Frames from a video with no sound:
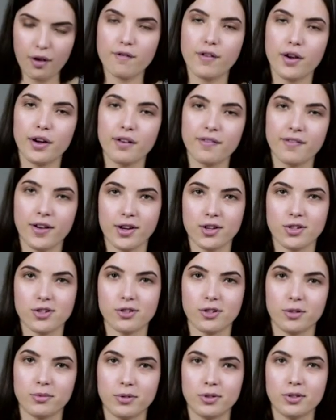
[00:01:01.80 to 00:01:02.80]
Very
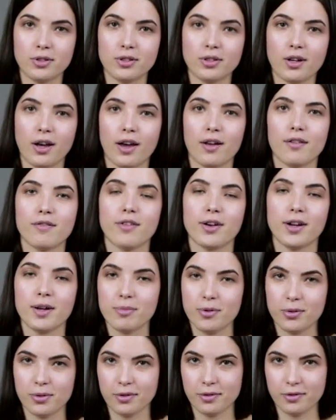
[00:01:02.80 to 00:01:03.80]
fashionable and very
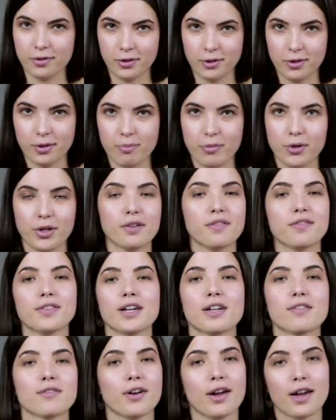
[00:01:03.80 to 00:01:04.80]
beautiful,
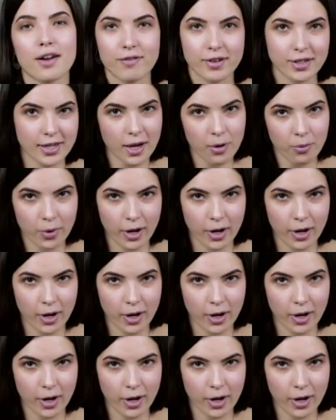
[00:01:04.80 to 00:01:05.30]
perfect for everyday